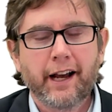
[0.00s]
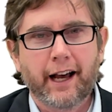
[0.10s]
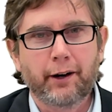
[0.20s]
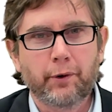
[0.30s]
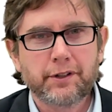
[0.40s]

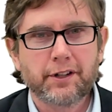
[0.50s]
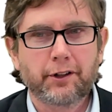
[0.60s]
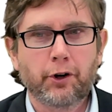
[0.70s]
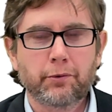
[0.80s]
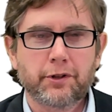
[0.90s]
and I went to the
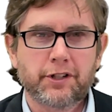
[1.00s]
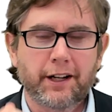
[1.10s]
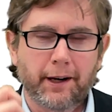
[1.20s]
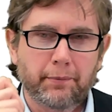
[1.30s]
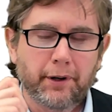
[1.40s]
Coke
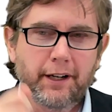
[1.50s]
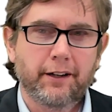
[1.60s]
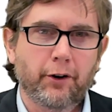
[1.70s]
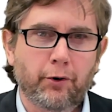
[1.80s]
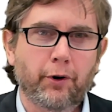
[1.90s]
machine, I put in
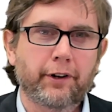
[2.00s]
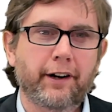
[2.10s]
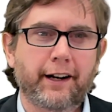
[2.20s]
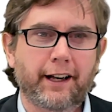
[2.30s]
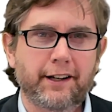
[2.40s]
a quarter,
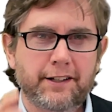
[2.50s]
and I got a